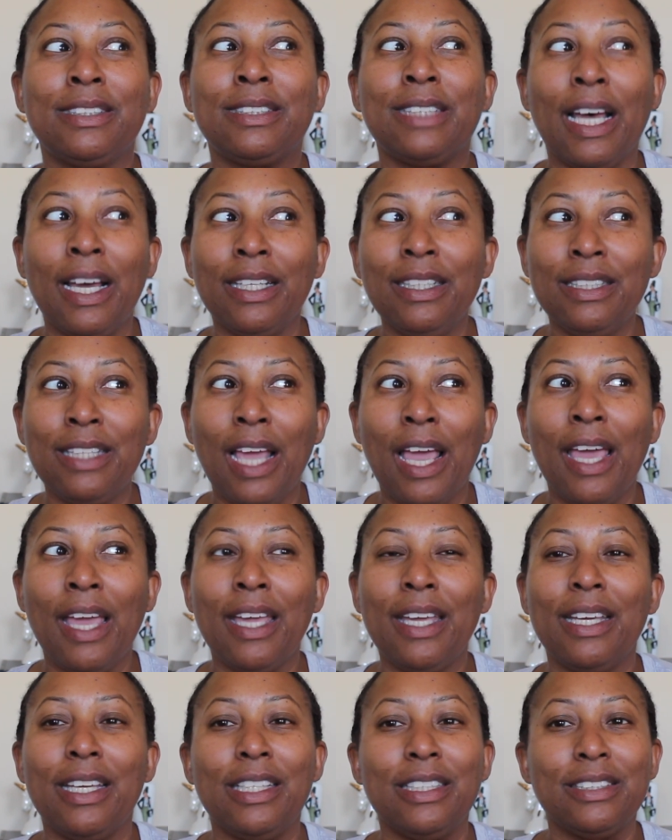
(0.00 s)

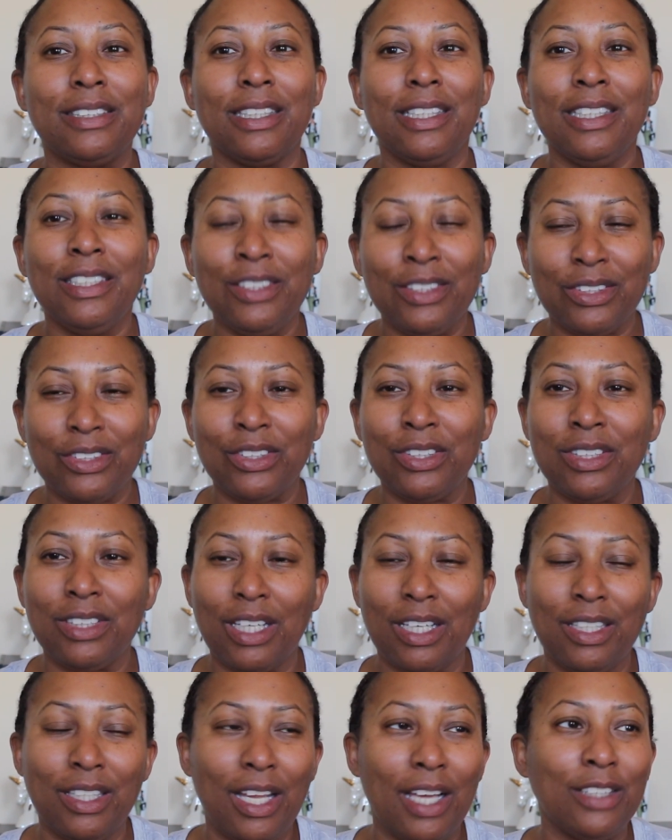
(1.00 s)
Sunday is Easter
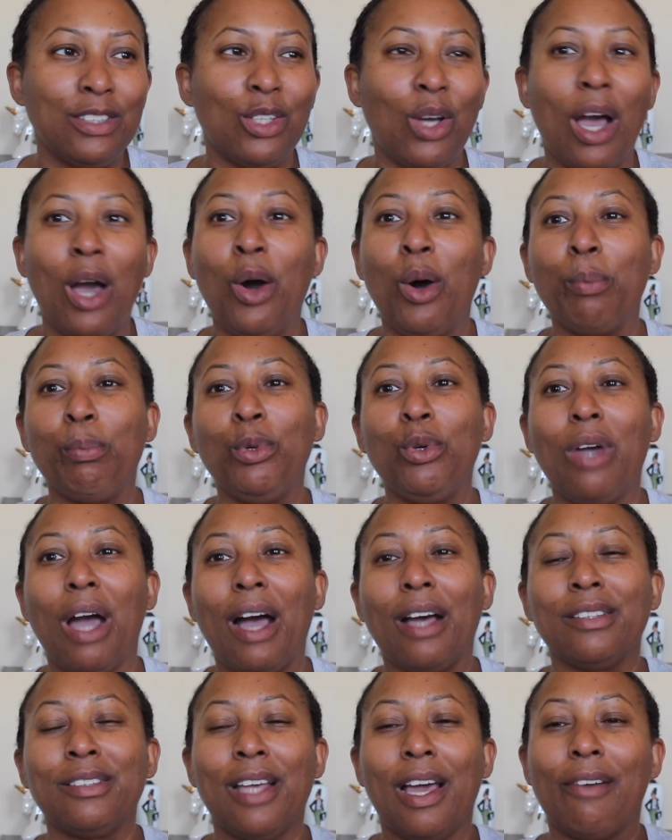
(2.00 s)
Sunday, so I hope you
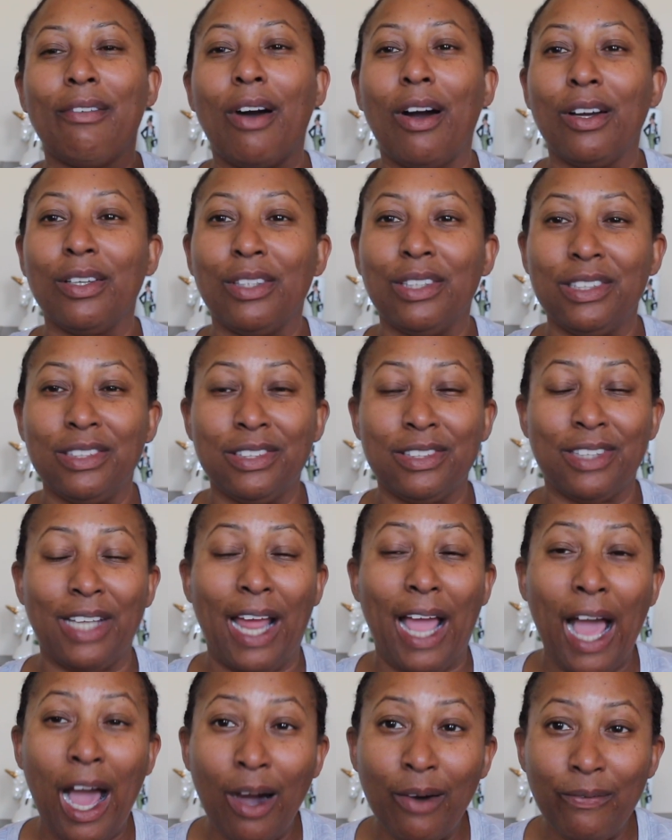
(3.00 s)
guys have all your
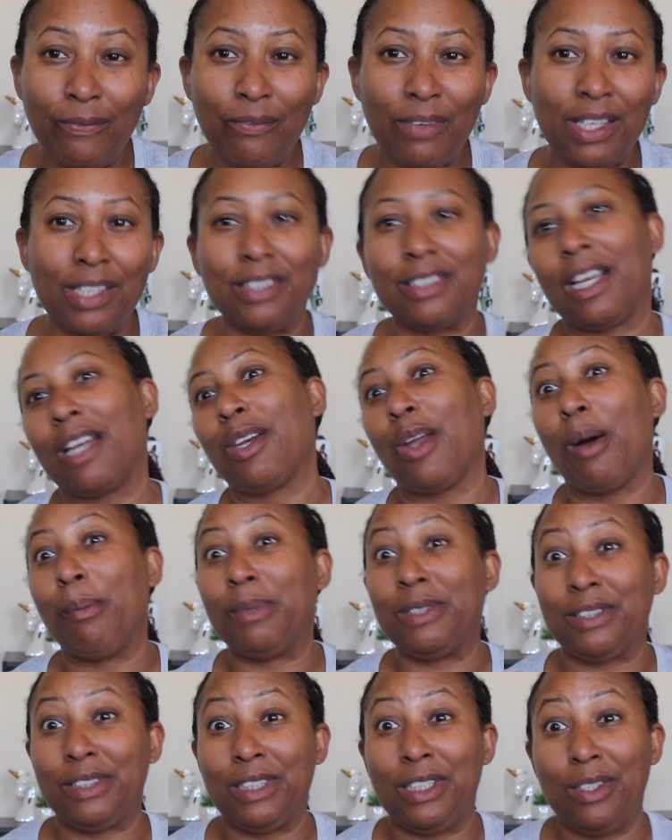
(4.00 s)
Easter outfits. I know
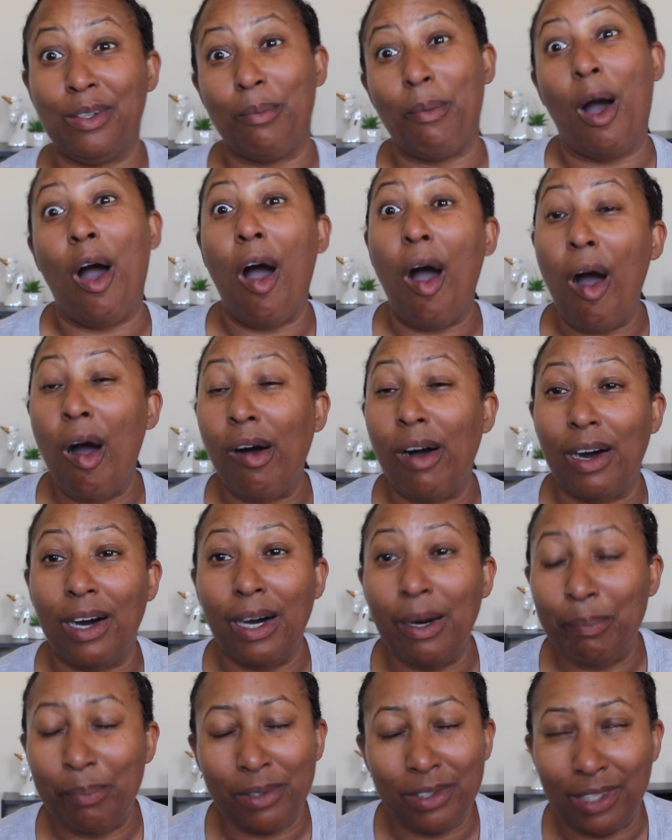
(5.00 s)
I'm gonna see them all
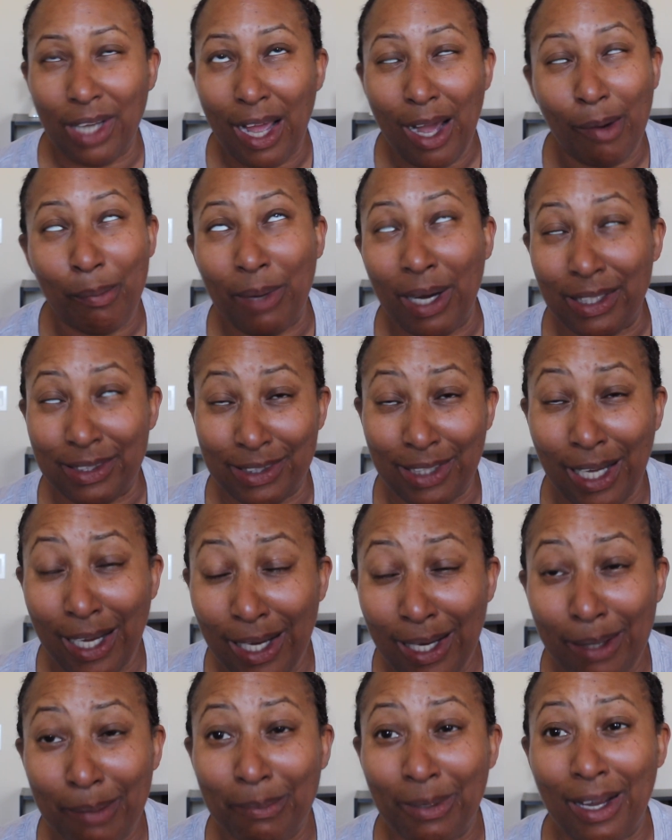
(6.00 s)
up and down my
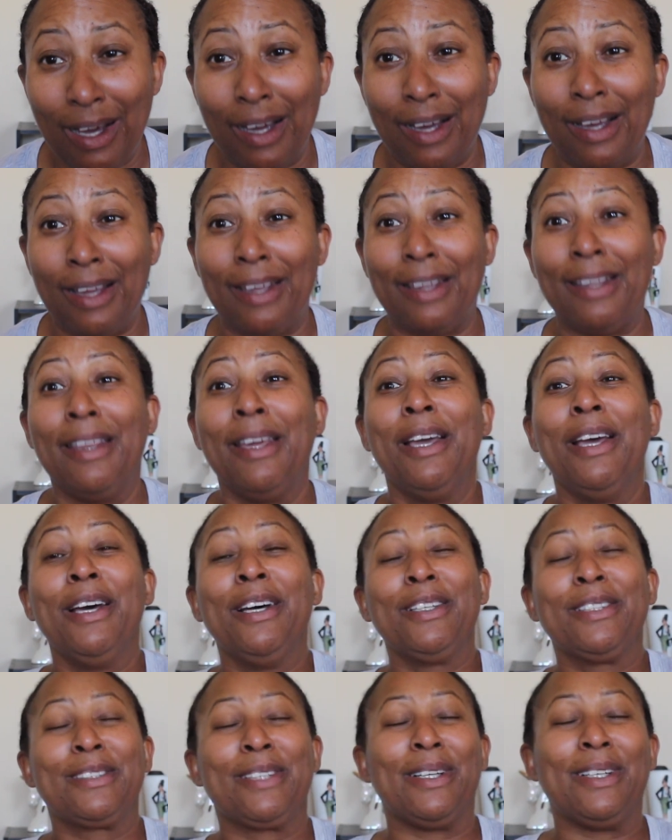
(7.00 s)
timeline.
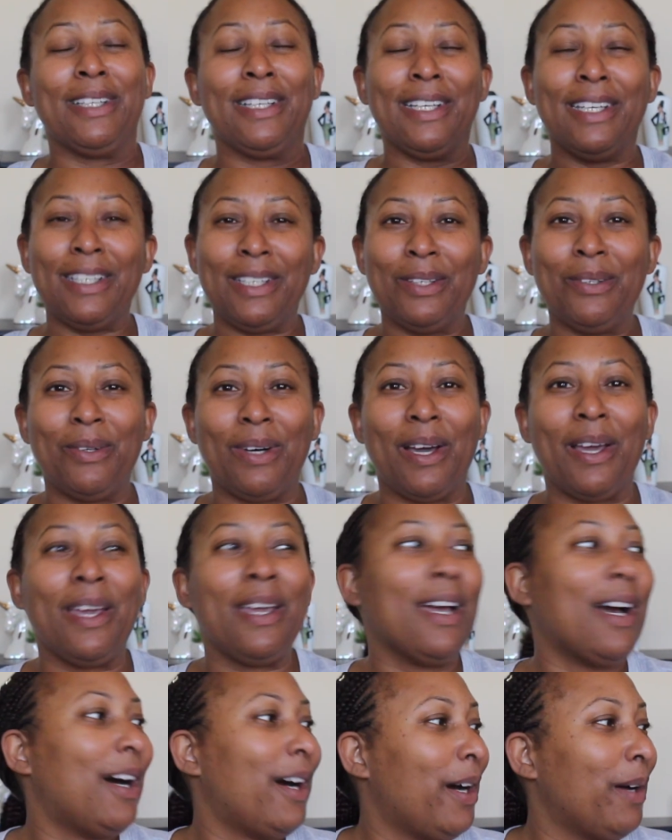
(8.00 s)
So
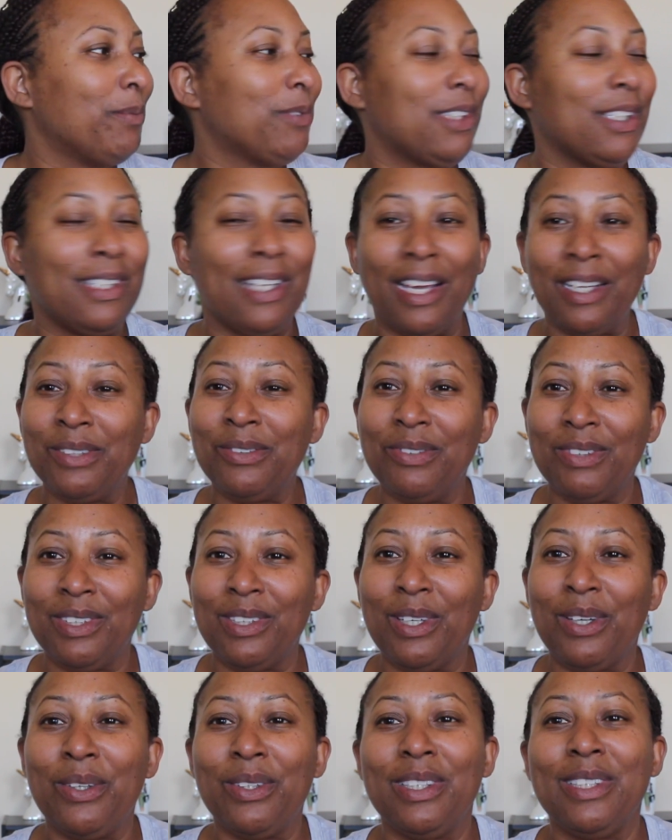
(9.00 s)
anyway, today's
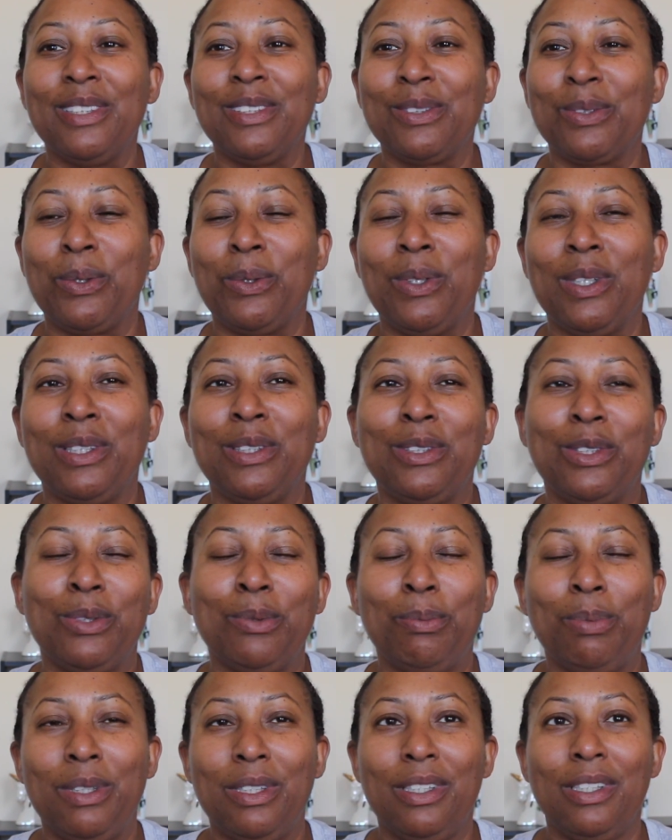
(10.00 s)
video is going
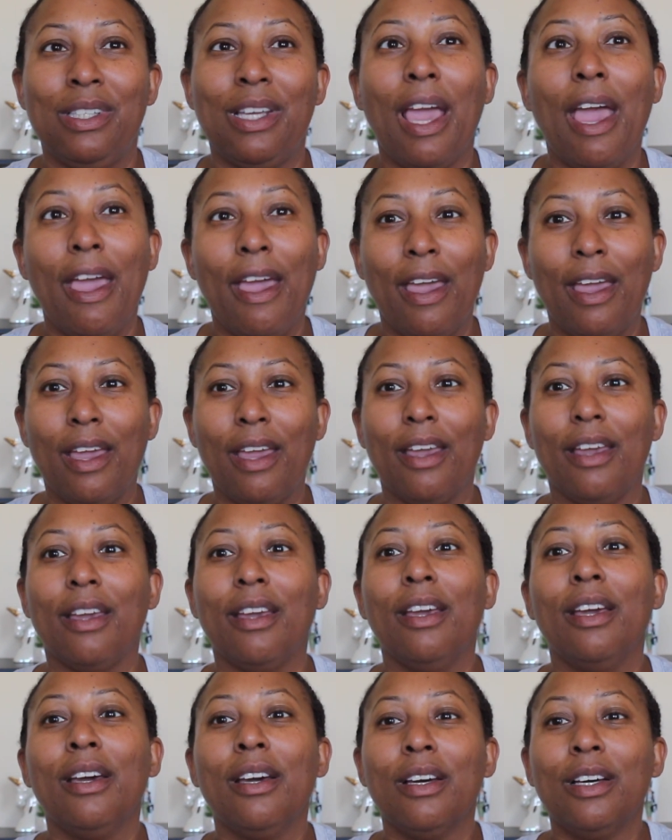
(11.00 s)
to be
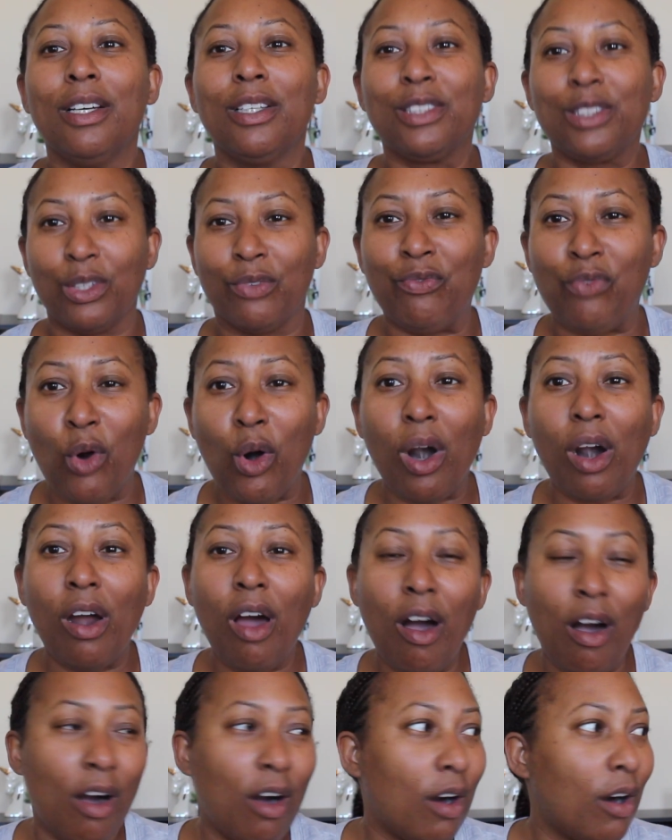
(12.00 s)
a Sephora
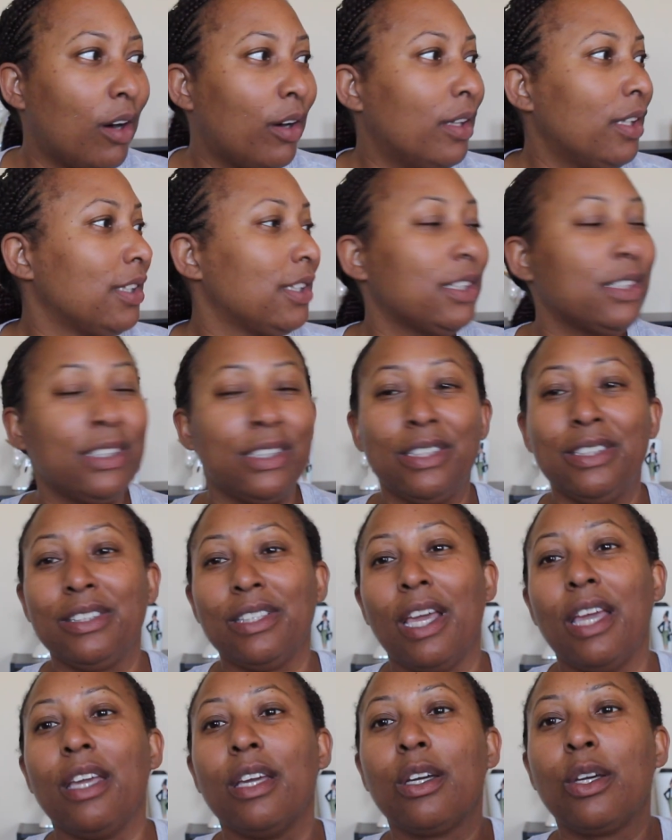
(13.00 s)
haul. This
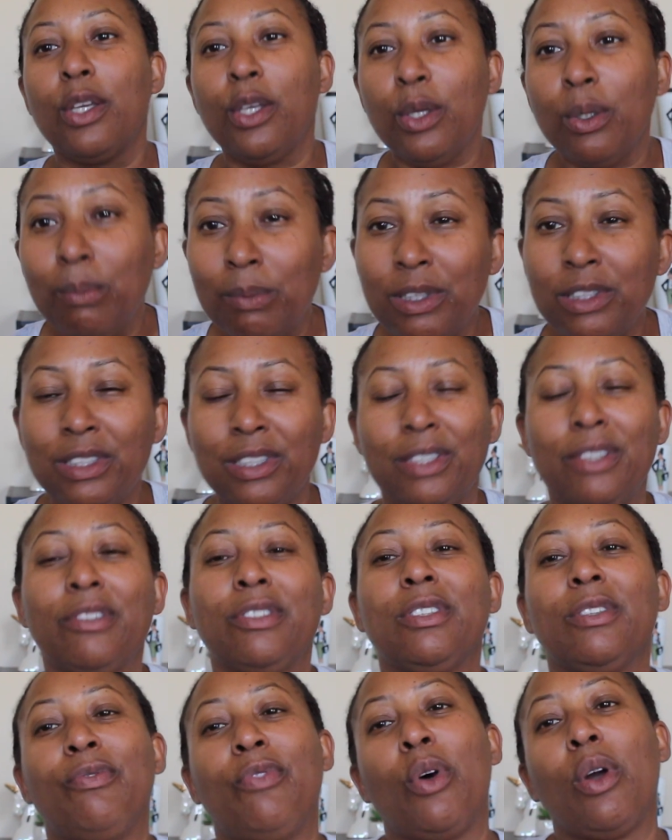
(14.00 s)
is a
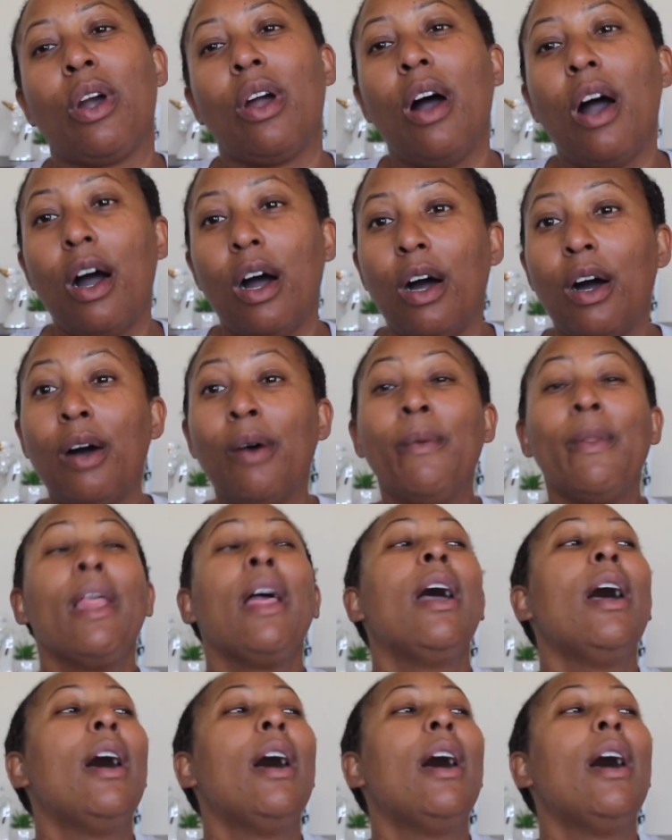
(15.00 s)
cumulative Sephora haul.